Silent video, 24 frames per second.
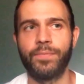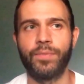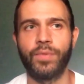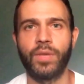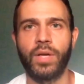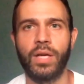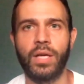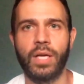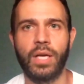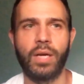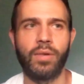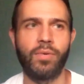
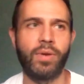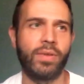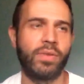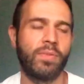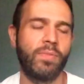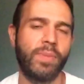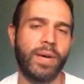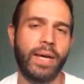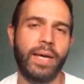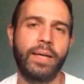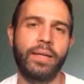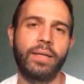I ran them
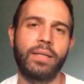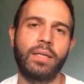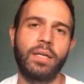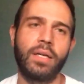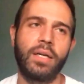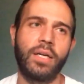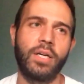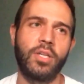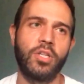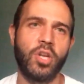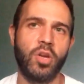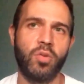back,
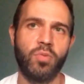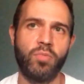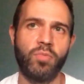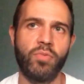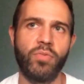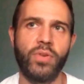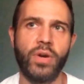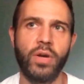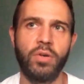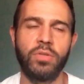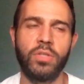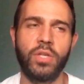I showed them the
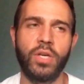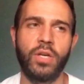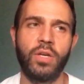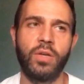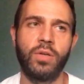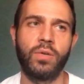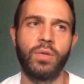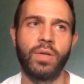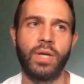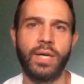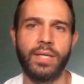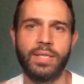
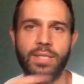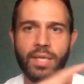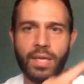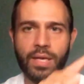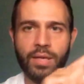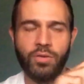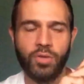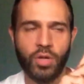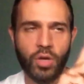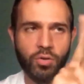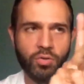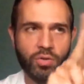photo, I
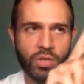said,